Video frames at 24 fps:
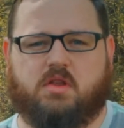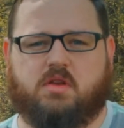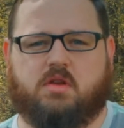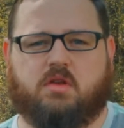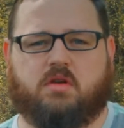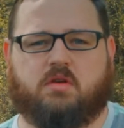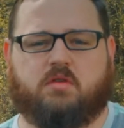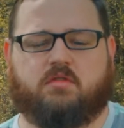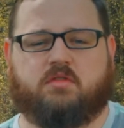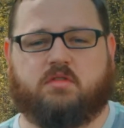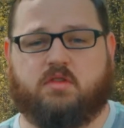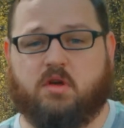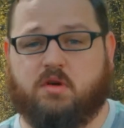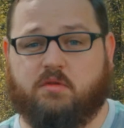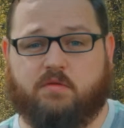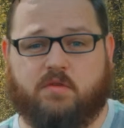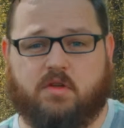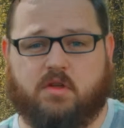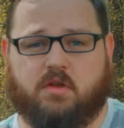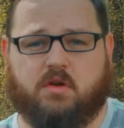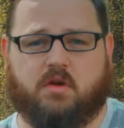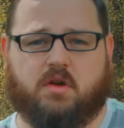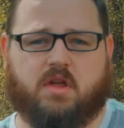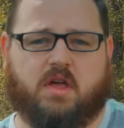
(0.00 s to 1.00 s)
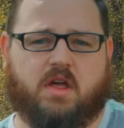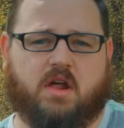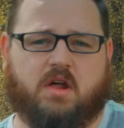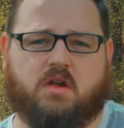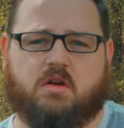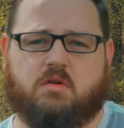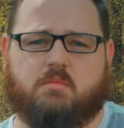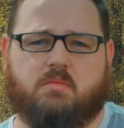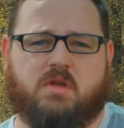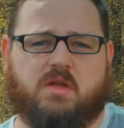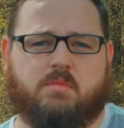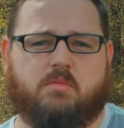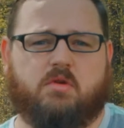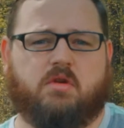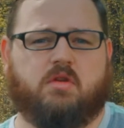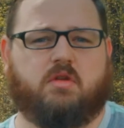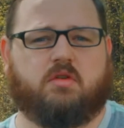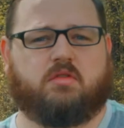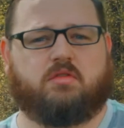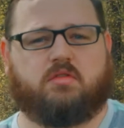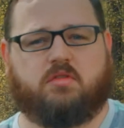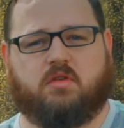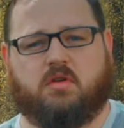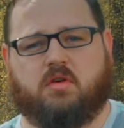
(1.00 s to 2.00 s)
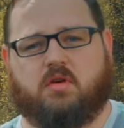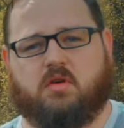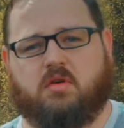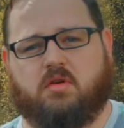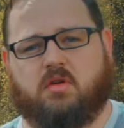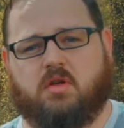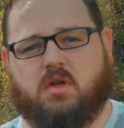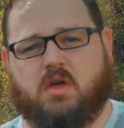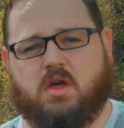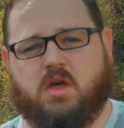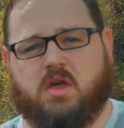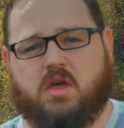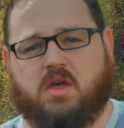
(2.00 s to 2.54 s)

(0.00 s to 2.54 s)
and you're still figuring out, or maybe you're still